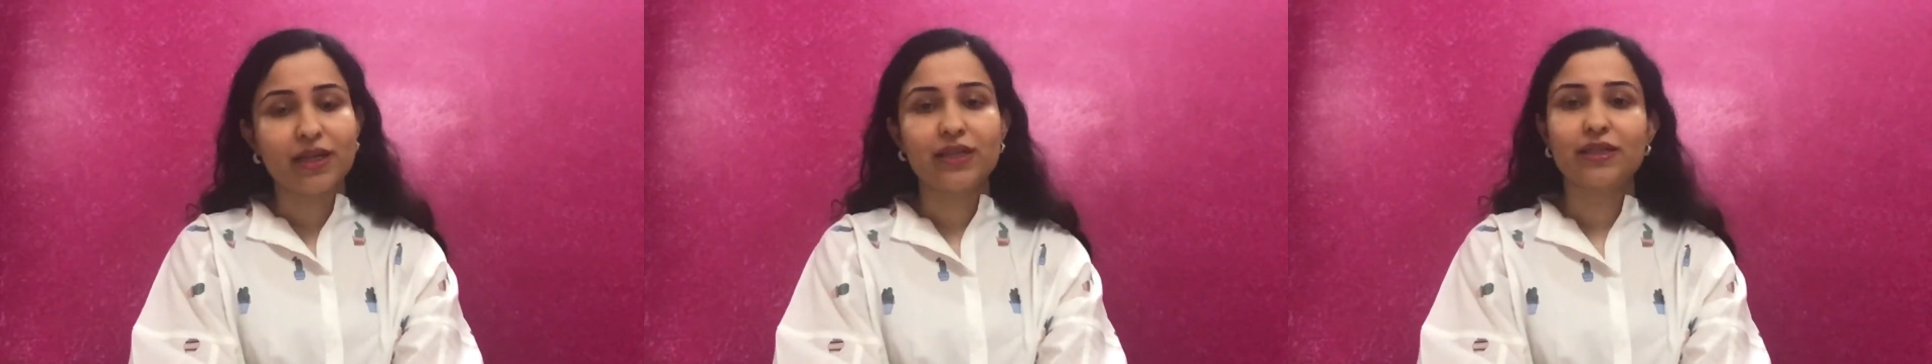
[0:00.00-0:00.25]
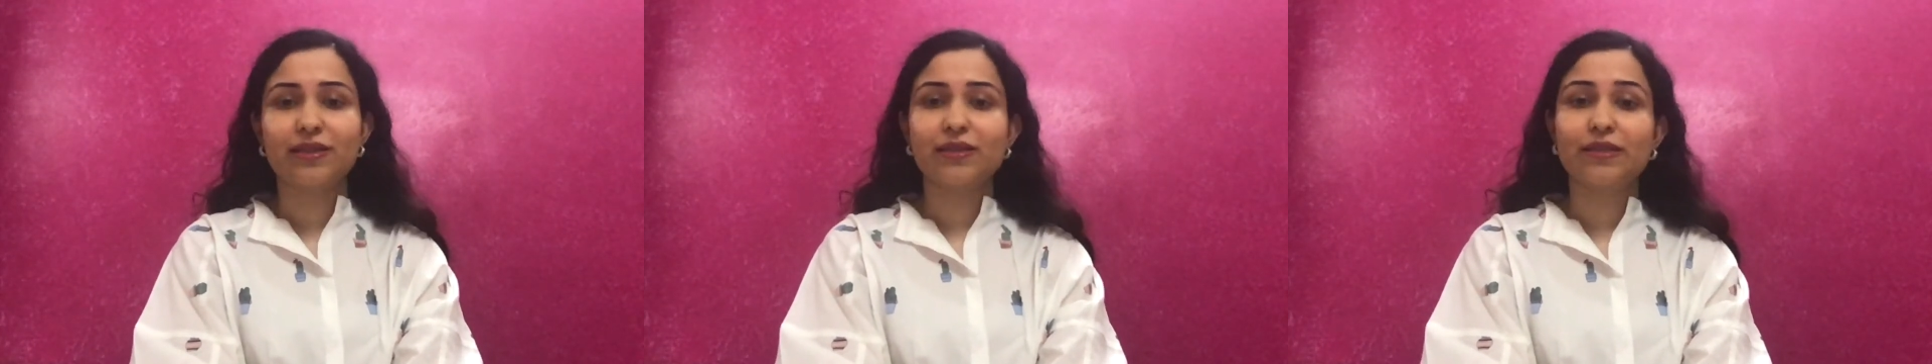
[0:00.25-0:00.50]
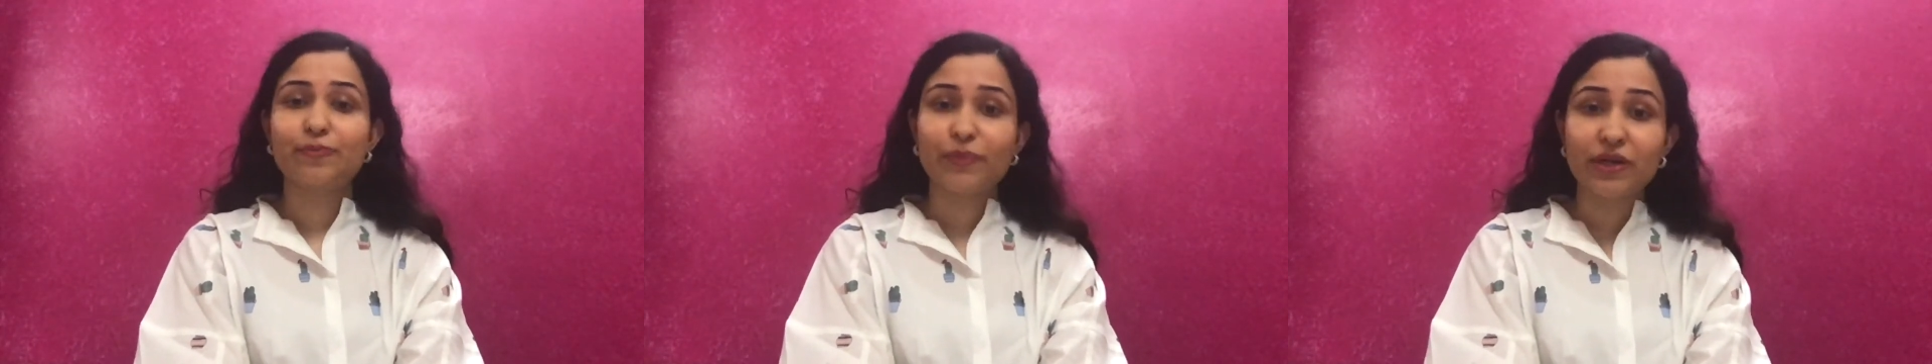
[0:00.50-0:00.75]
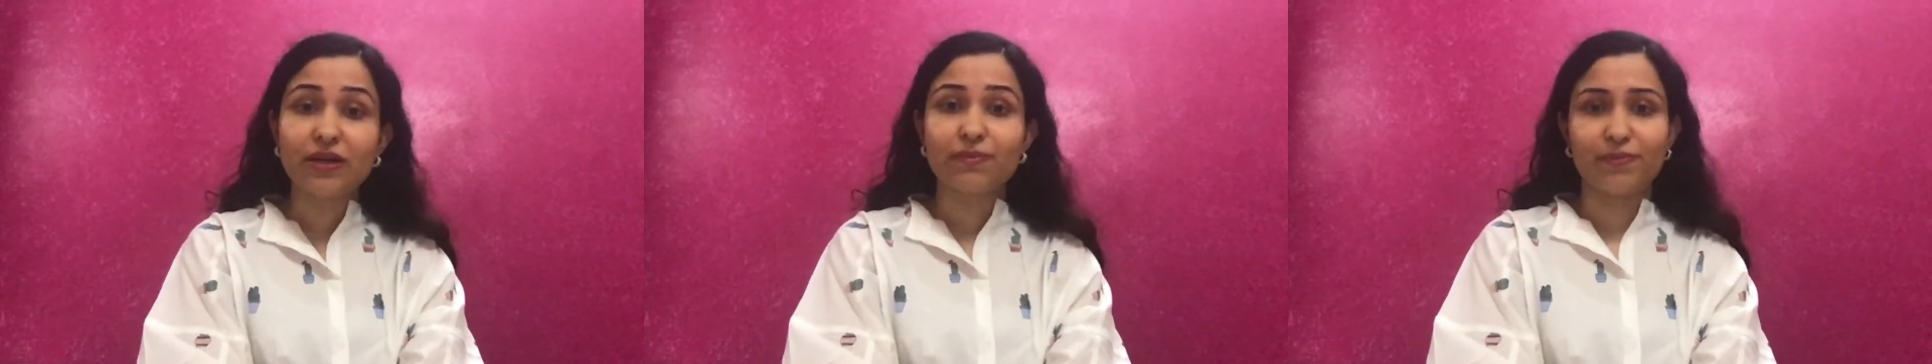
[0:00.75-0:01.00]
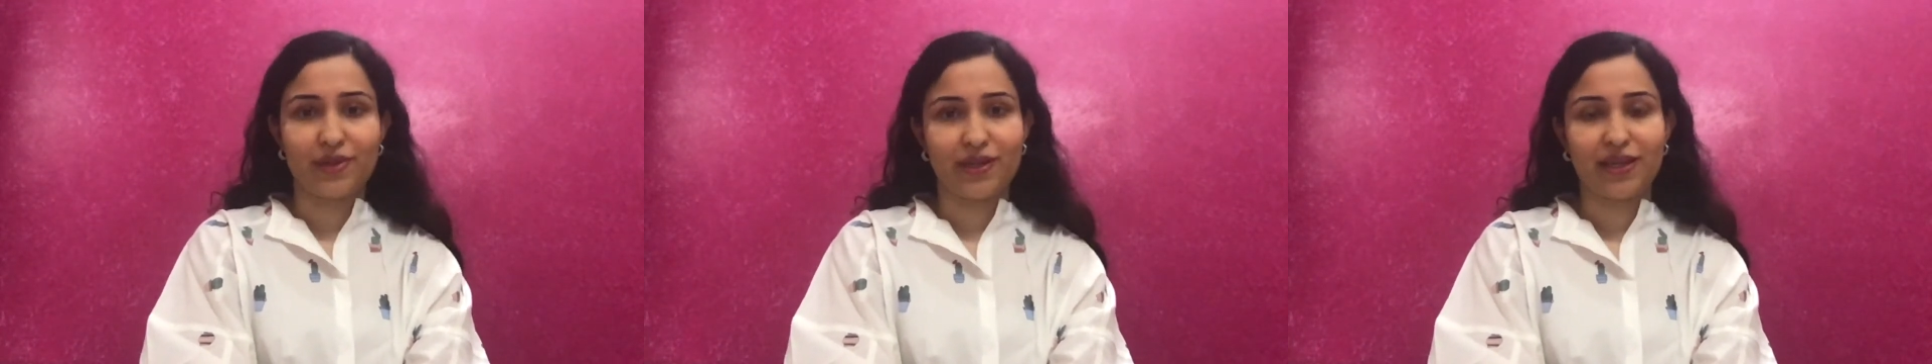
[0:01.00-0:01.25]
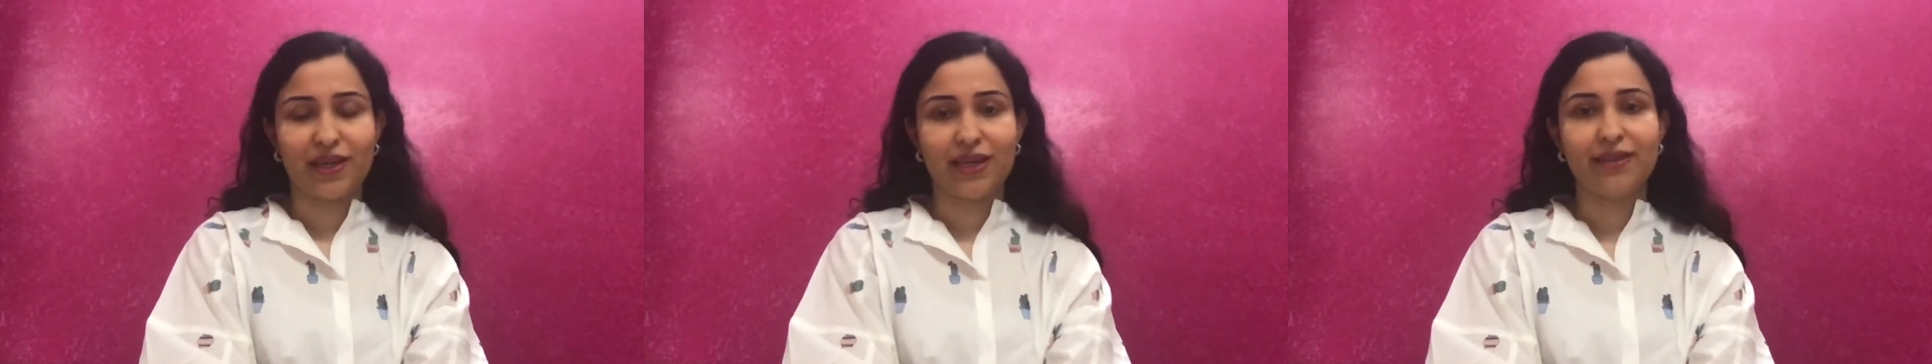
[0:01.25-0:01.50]
the sperm
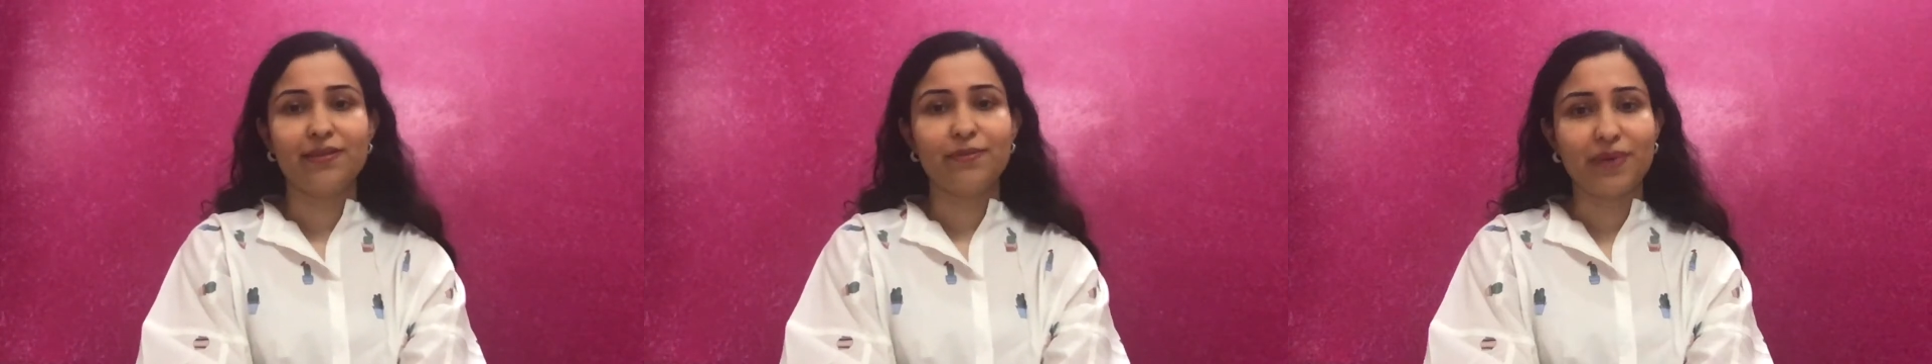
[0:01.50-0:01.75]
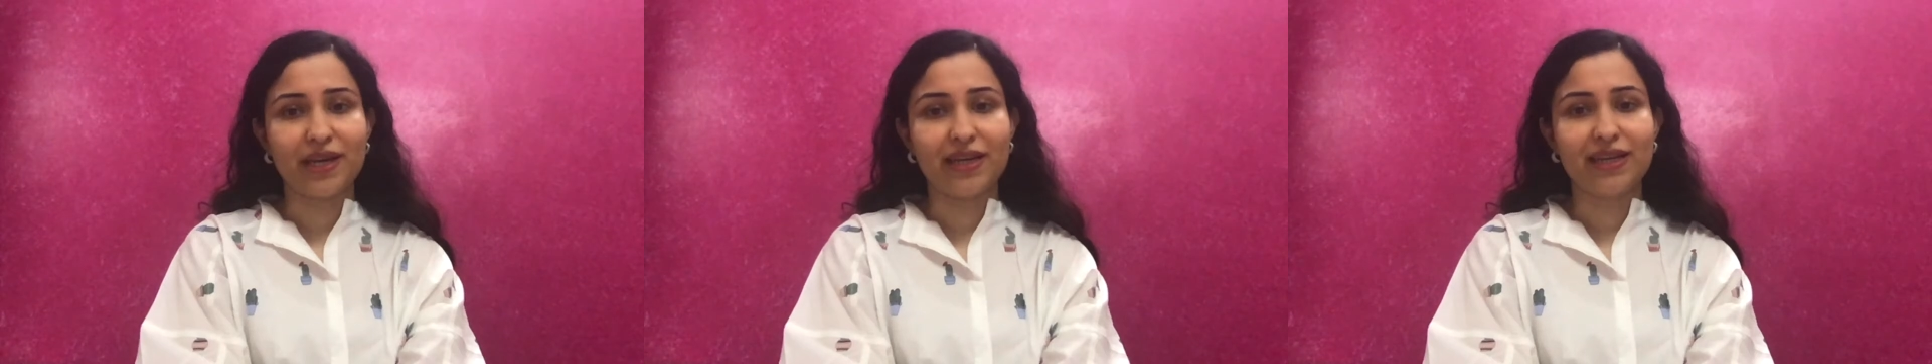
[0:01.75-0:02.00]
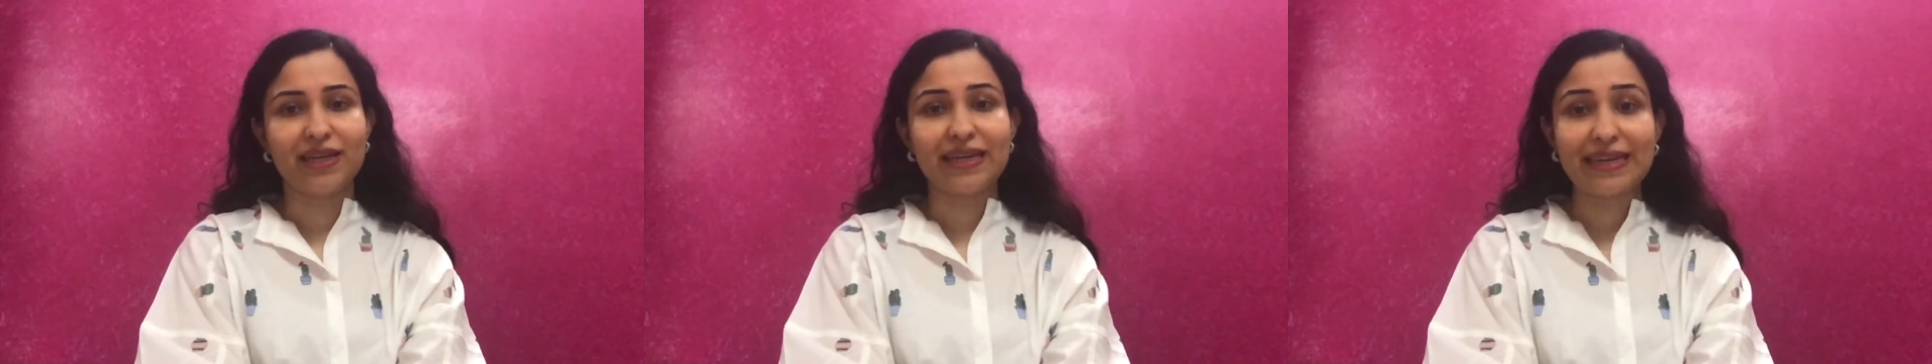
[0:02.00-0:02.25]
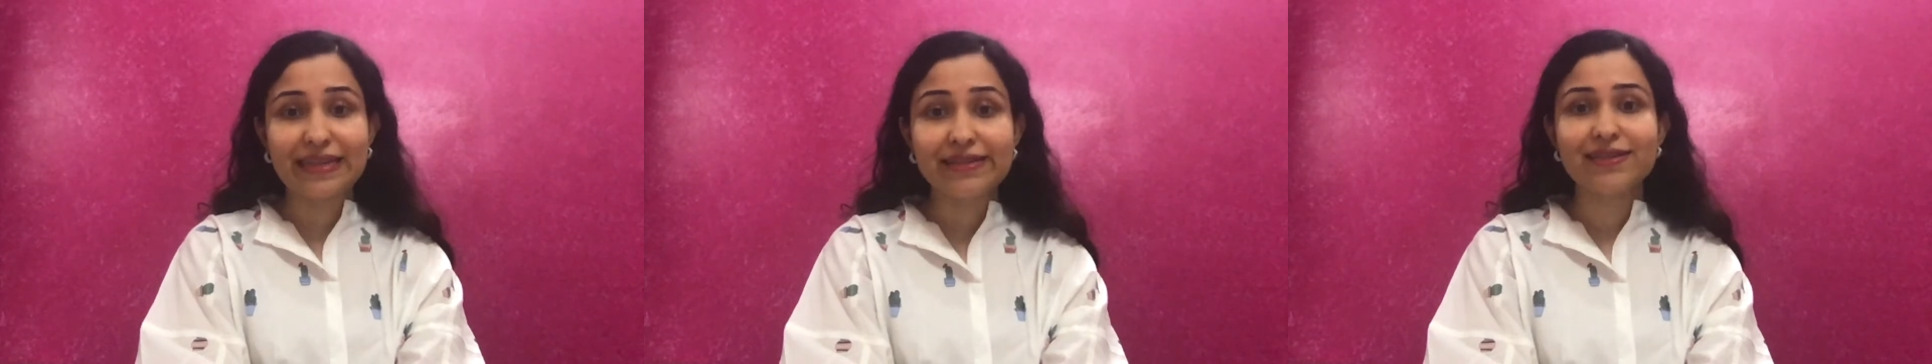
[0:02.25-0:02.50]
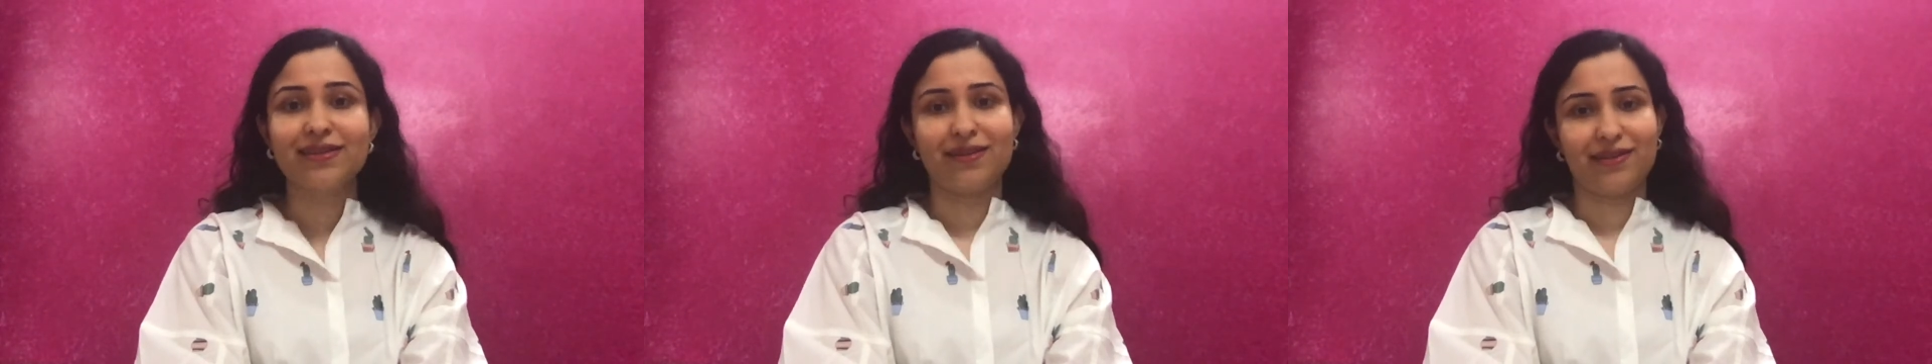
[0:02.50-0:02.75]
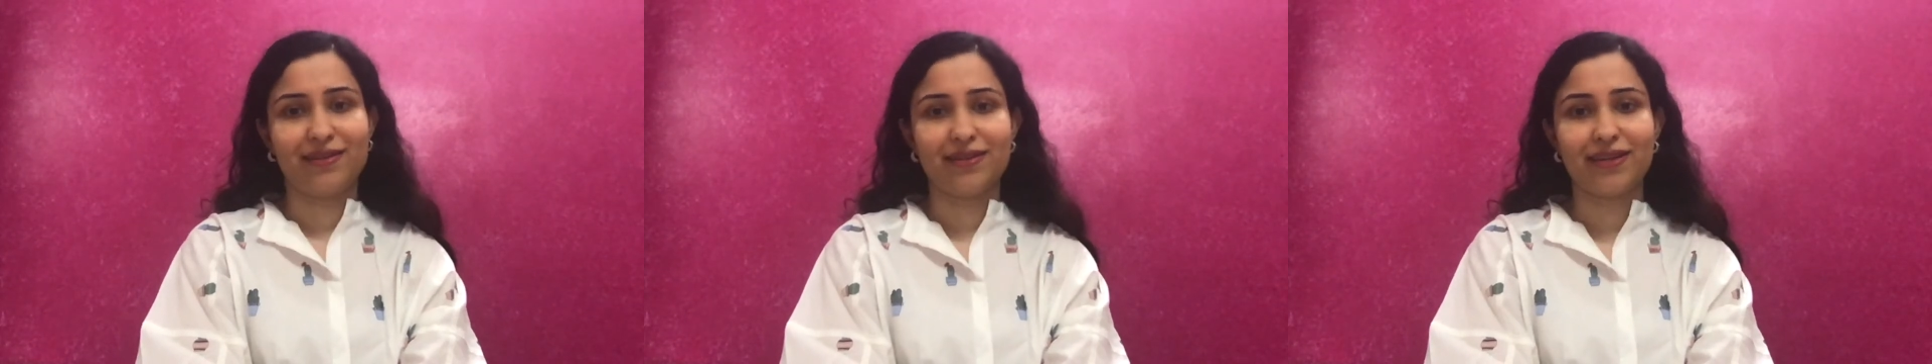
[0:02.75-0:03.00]
in the male is
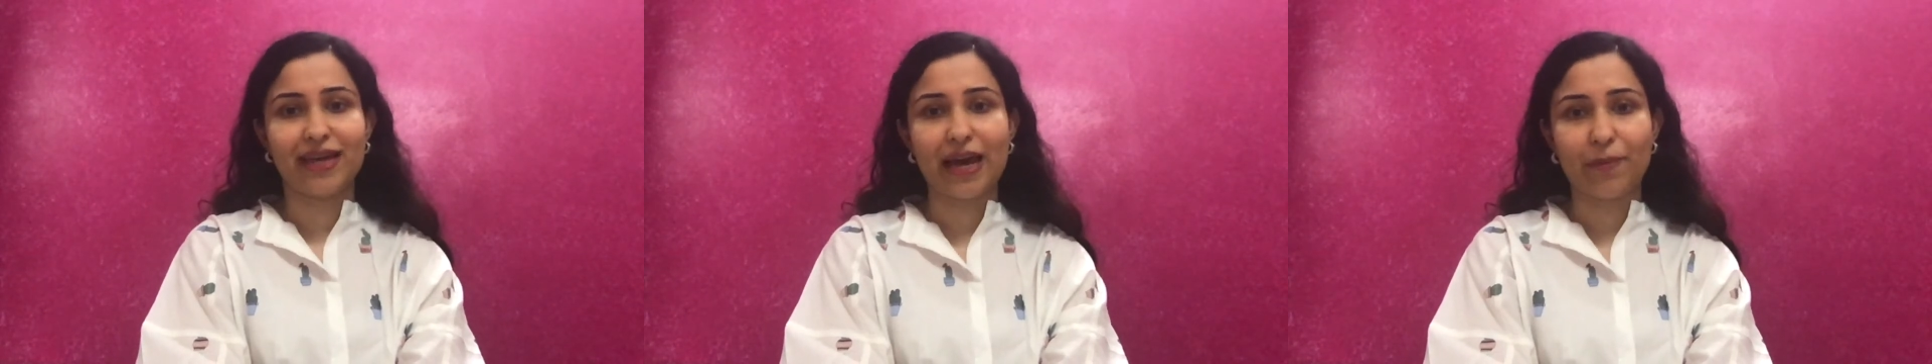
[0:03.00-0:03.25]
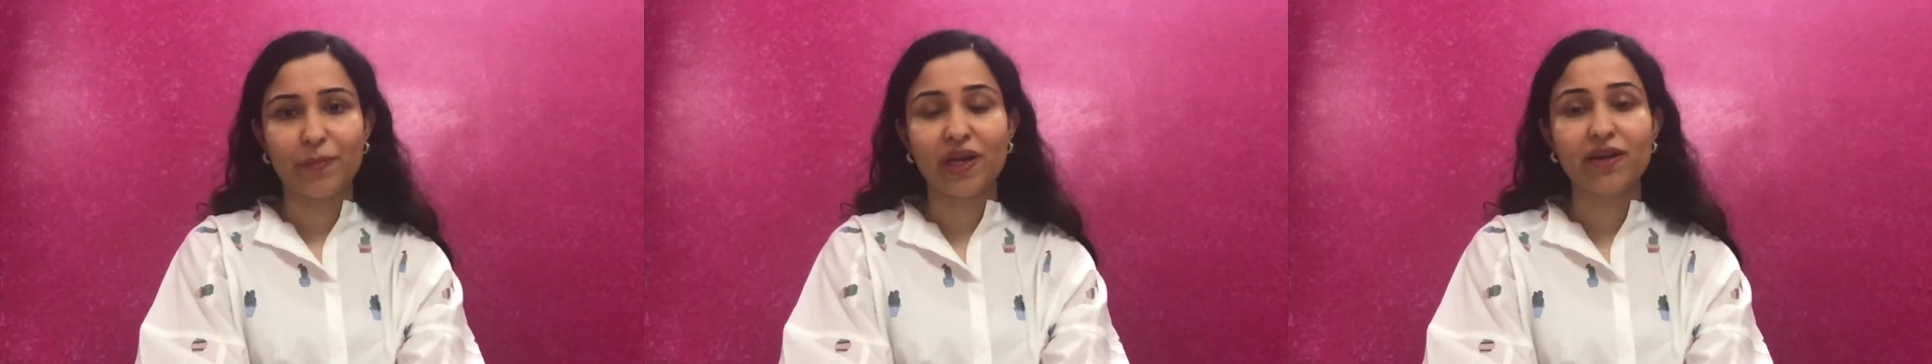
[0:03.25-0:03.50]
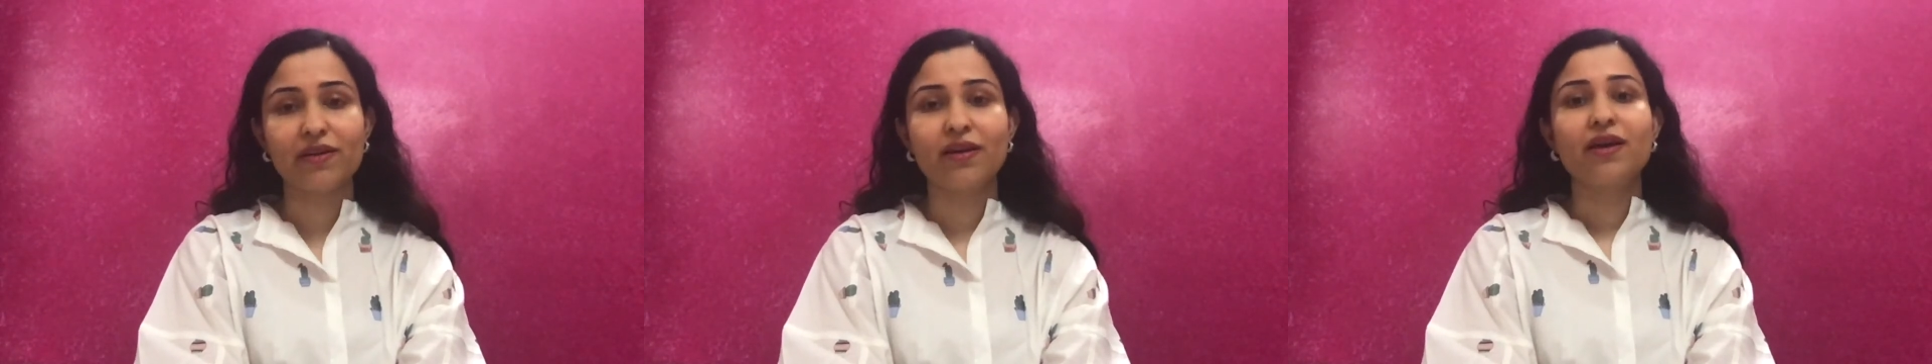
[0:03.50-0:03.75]
the gamete.